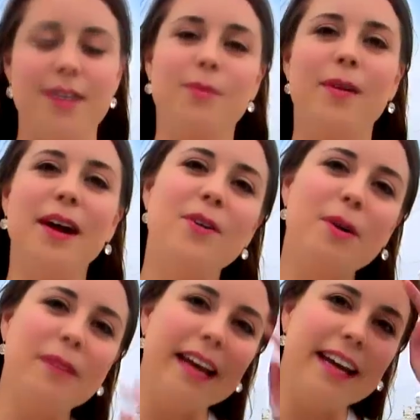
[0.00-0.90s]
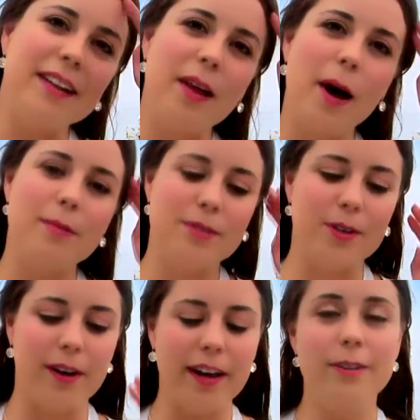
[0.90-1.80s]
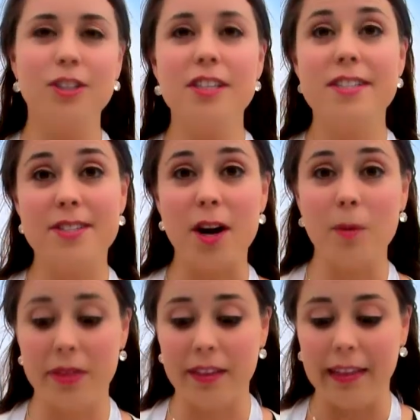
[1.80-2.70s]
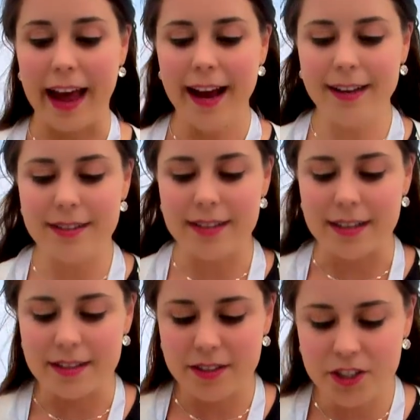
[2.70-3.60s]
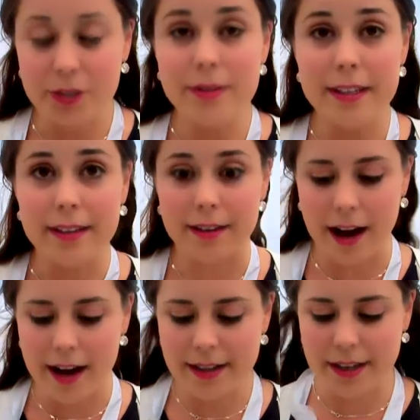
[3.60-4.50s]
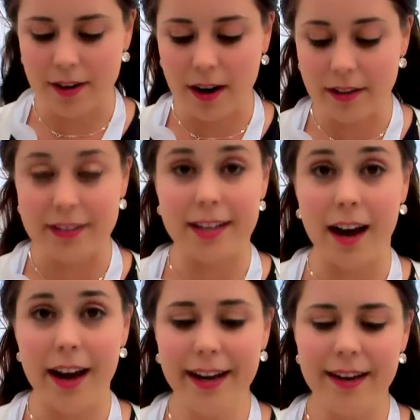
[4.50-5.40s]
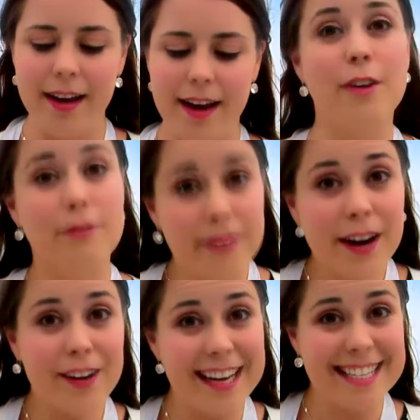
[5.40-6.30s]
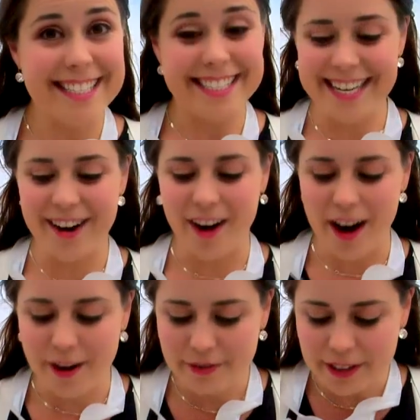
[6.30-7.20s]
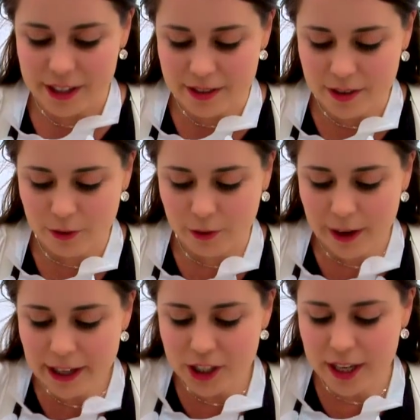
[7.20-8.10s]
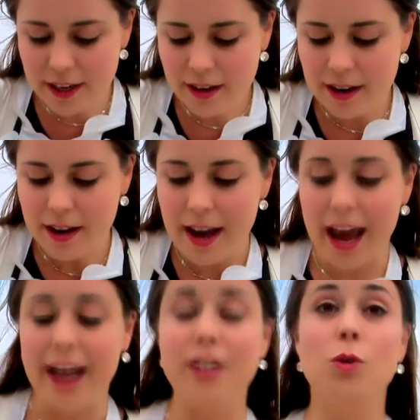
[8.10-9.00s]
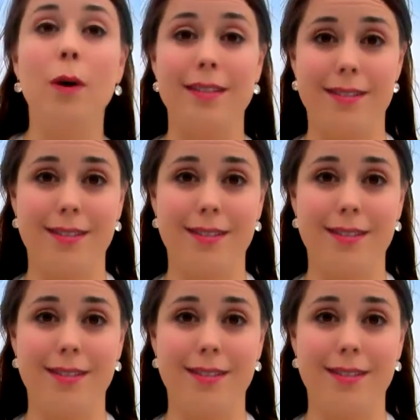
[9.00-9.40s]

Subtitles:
When I normally eat a lobster, I usually start with the legs, these juicy little guys that are on the side. They're very easy to tear off. You just reach in and twist.